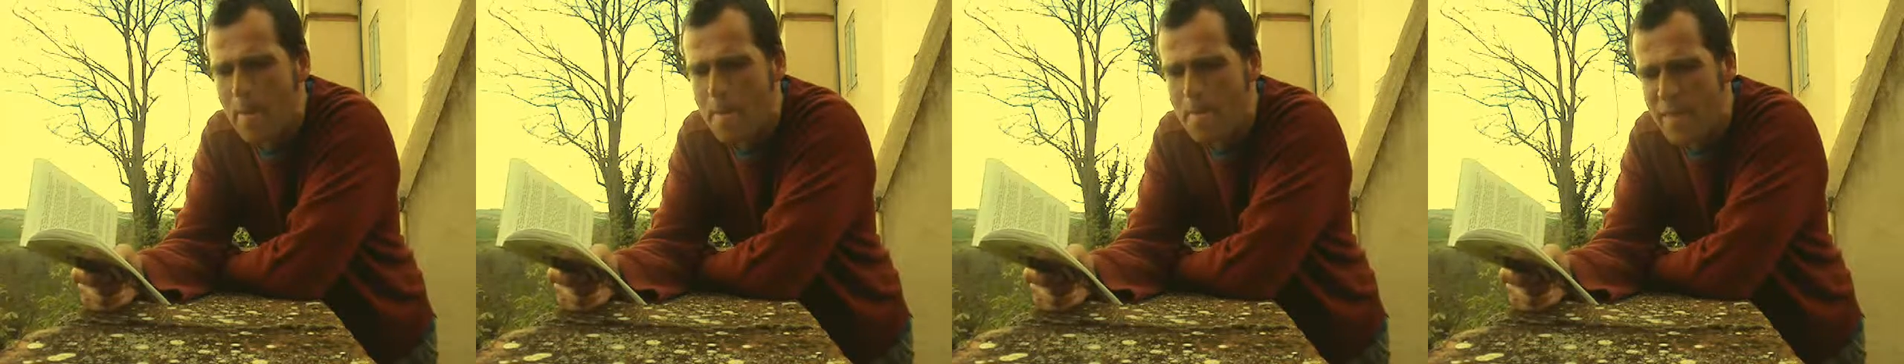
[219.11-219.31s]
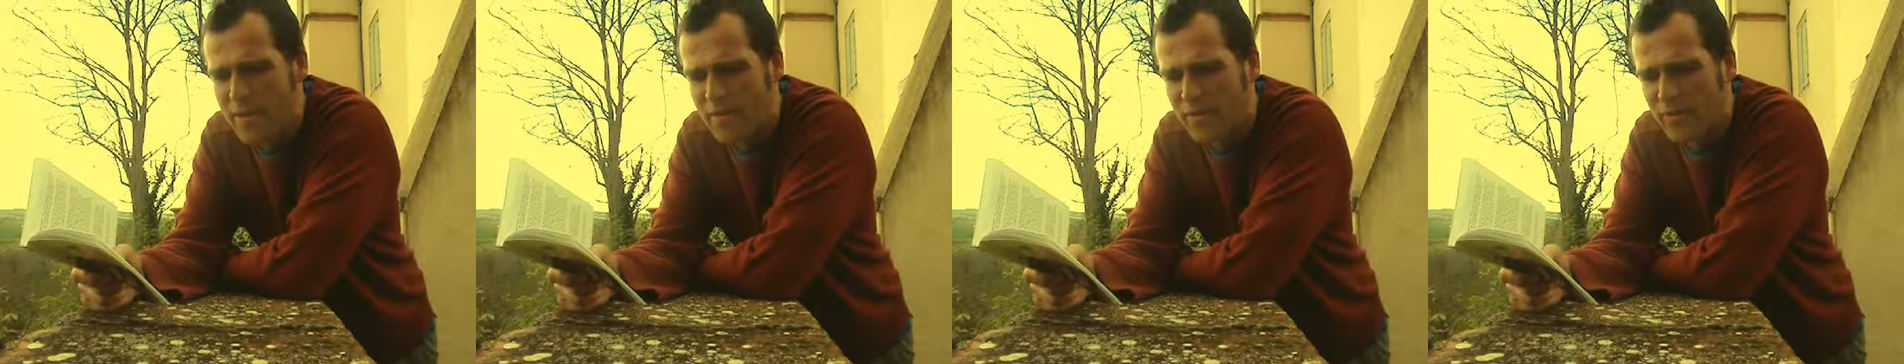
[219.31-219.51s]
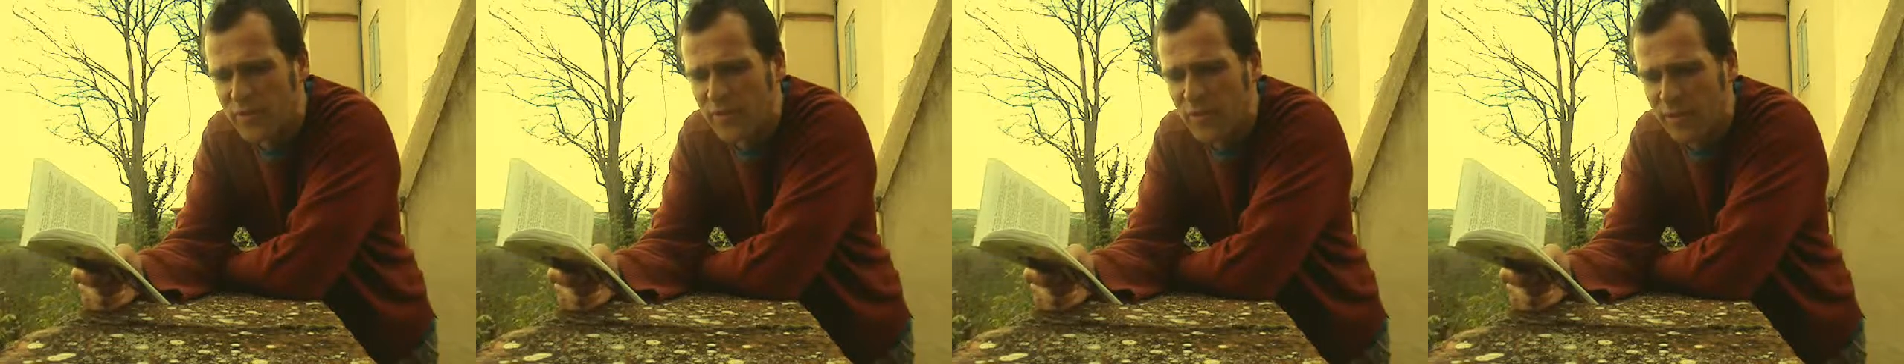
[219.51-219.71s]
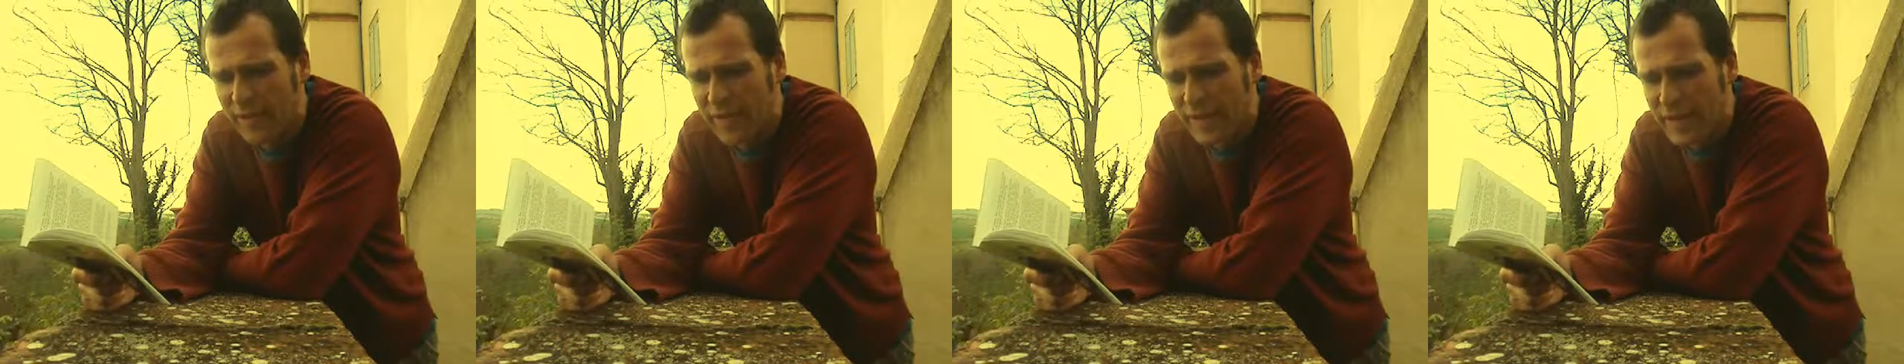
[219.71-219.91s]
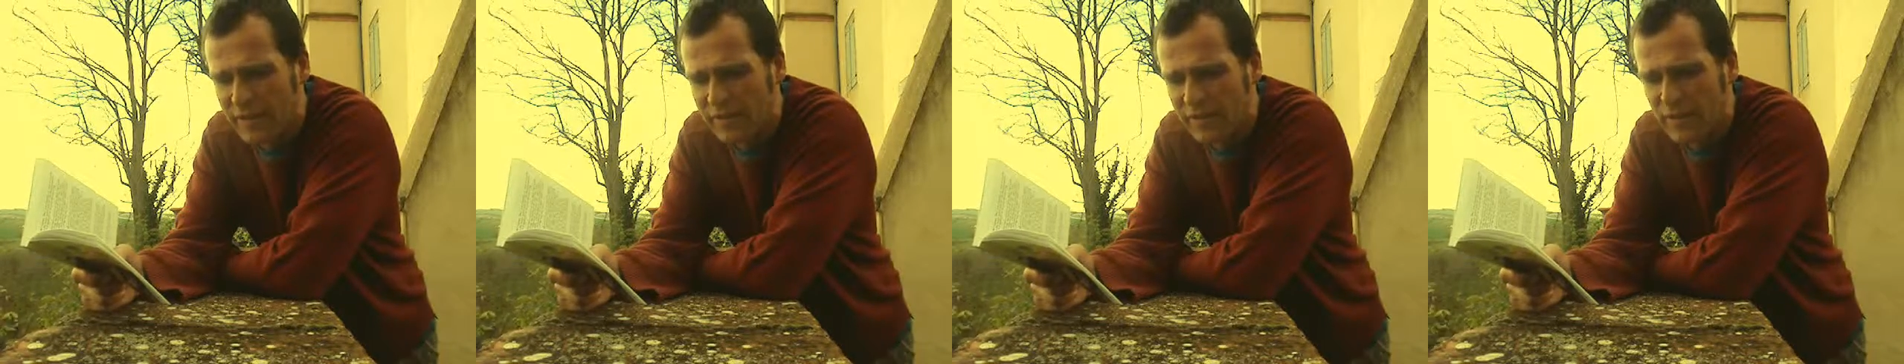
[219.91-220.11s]
mythical
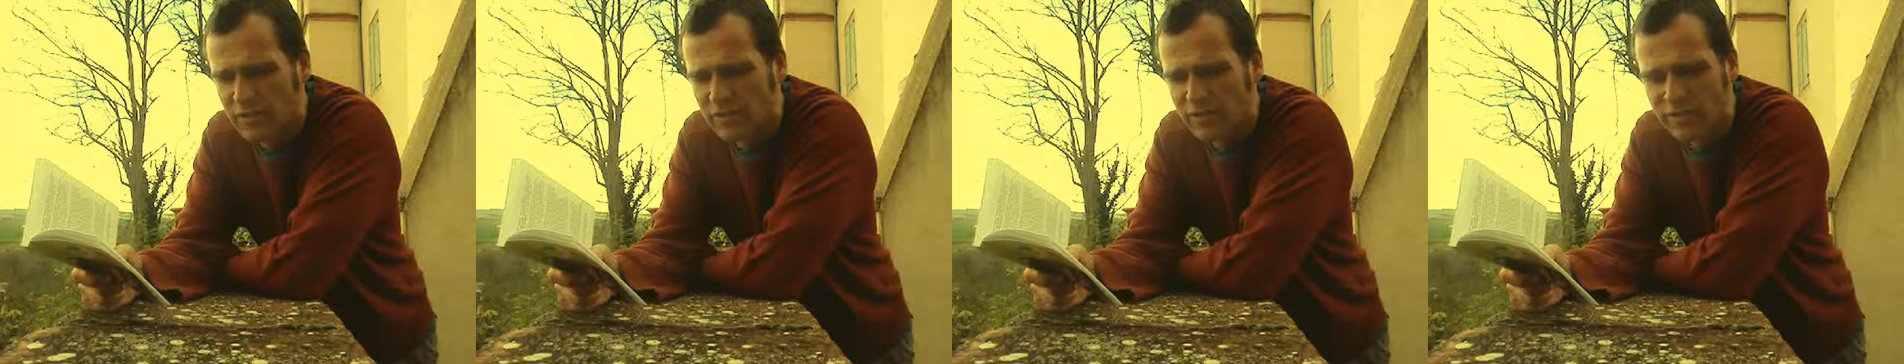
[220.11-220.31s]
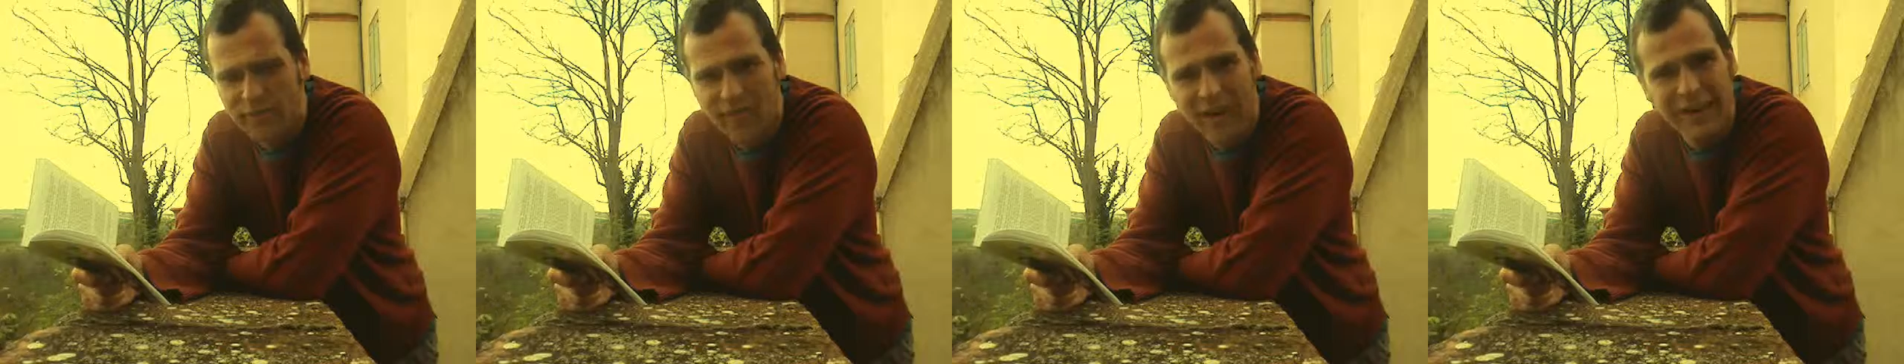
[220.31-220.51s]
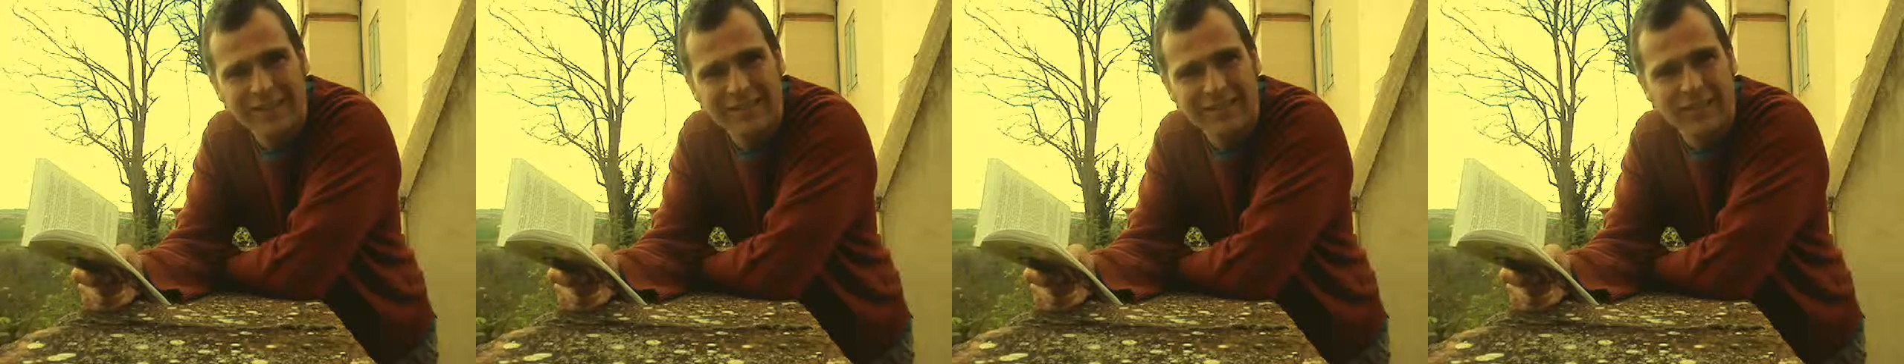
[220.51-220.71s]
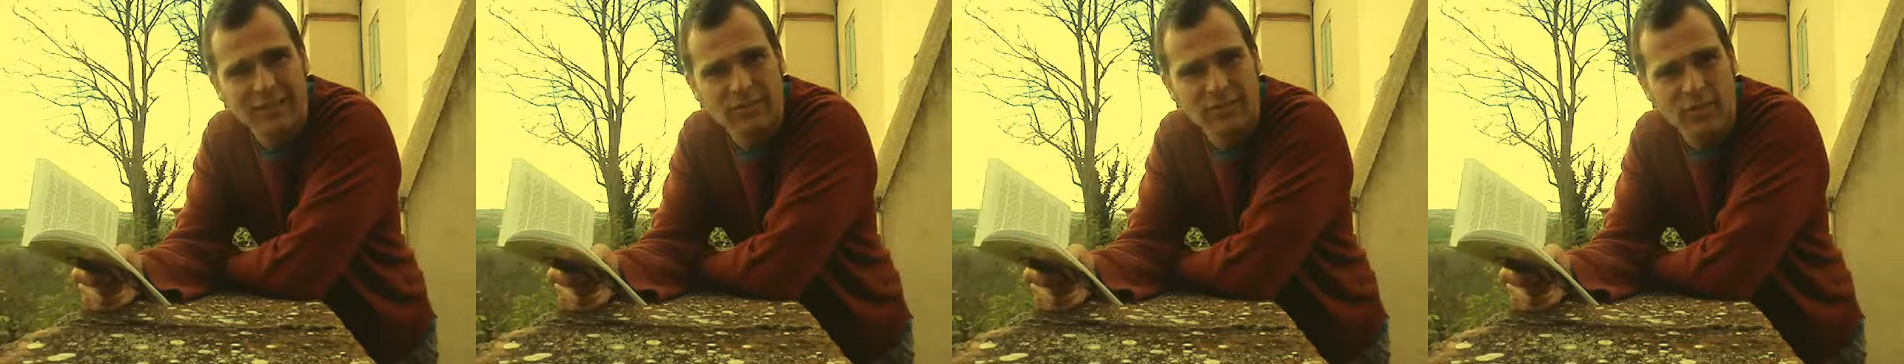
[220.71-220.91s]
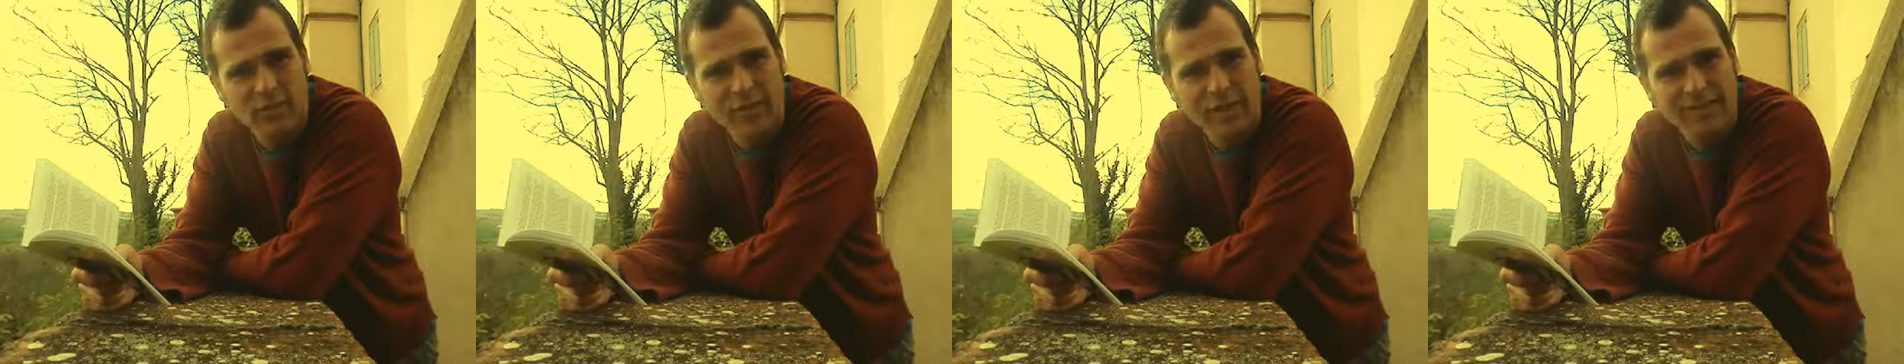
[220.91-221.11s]
heroes
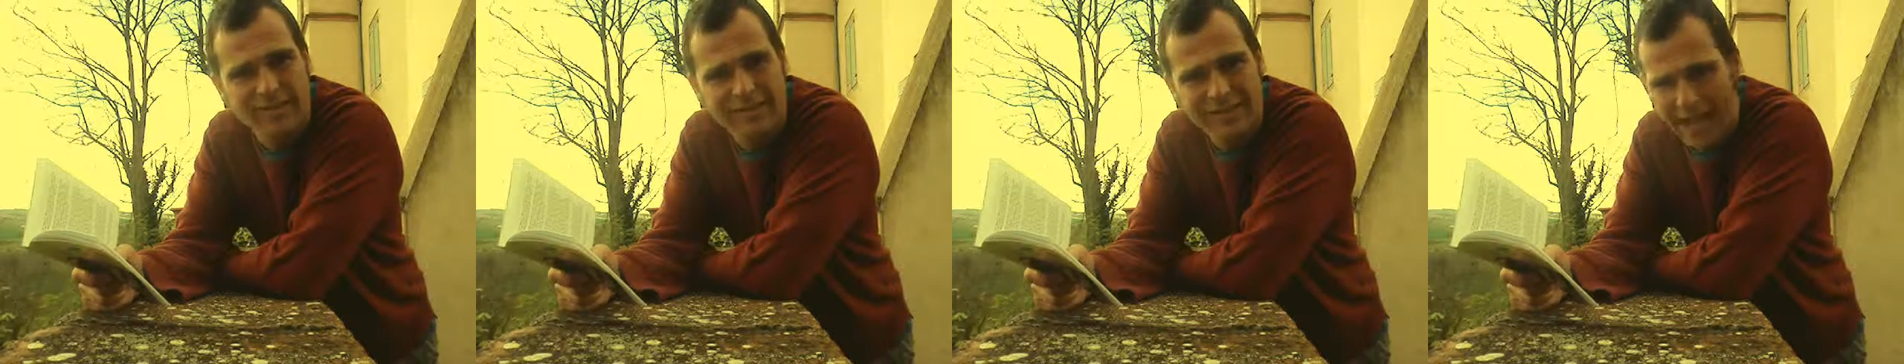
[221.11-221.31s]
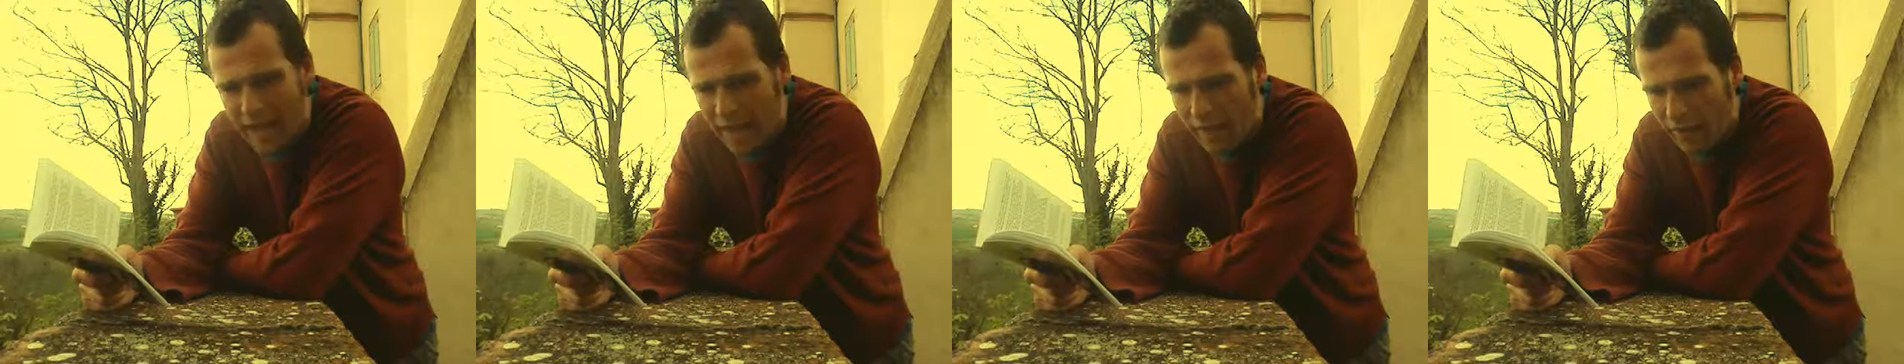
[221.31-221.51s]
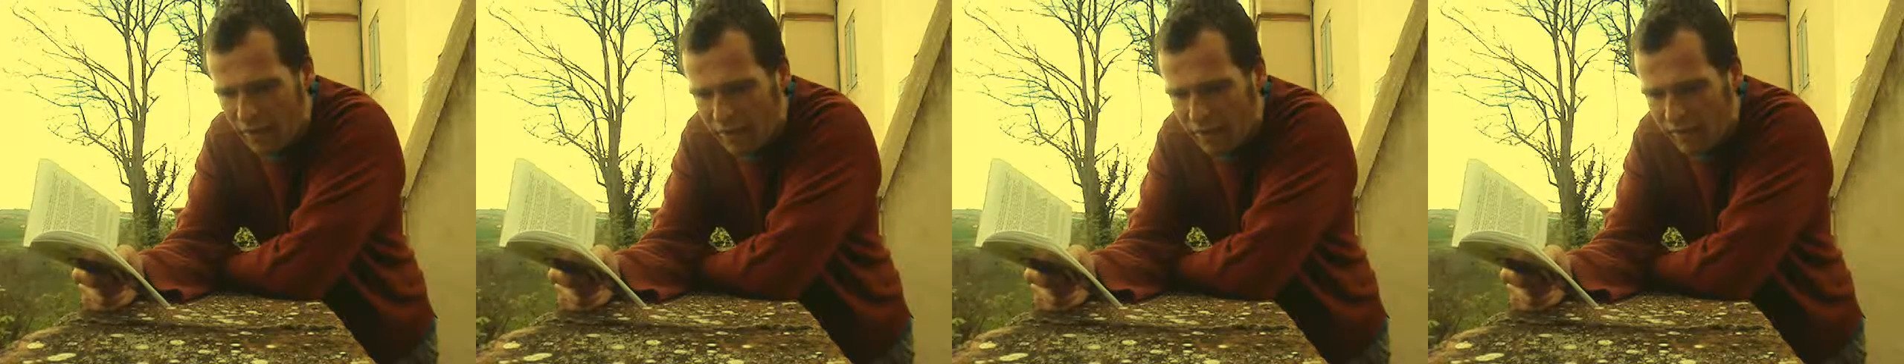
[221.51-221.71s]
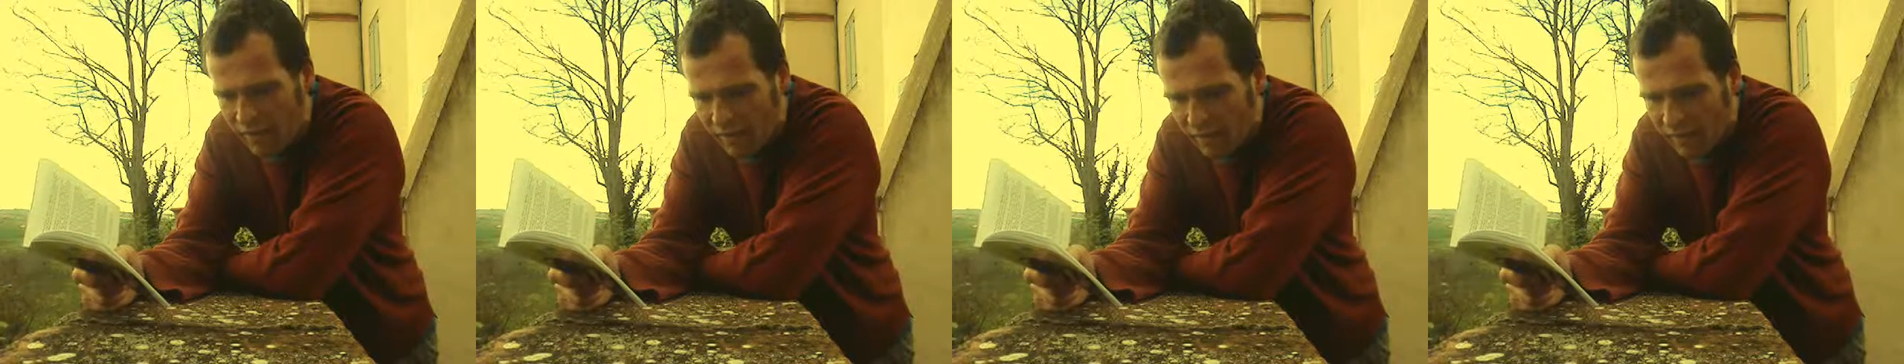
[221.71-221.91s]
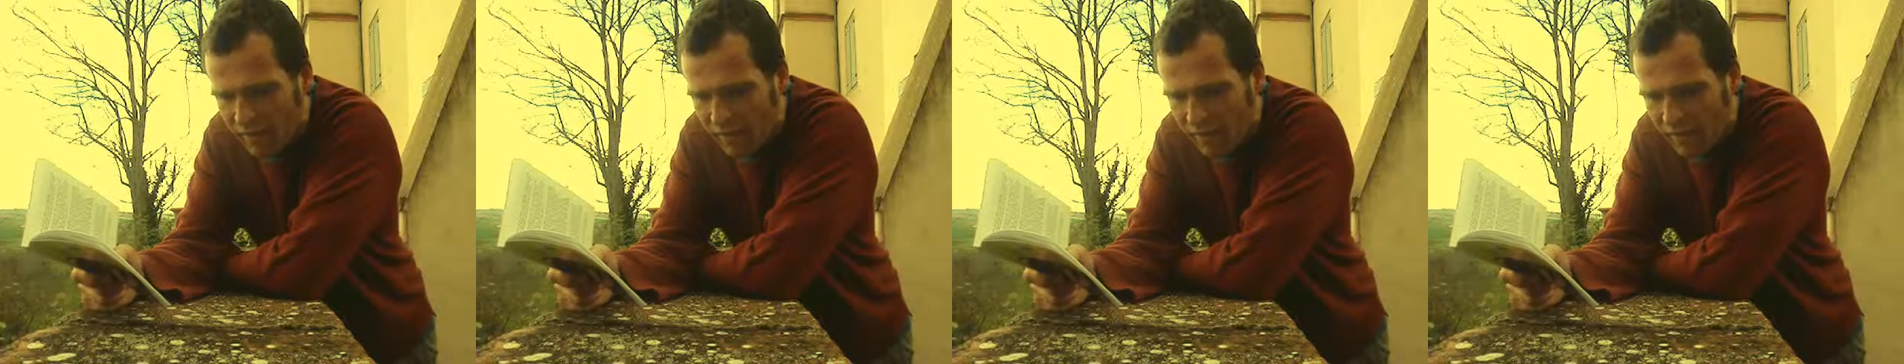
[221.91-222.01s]
fighting to their death.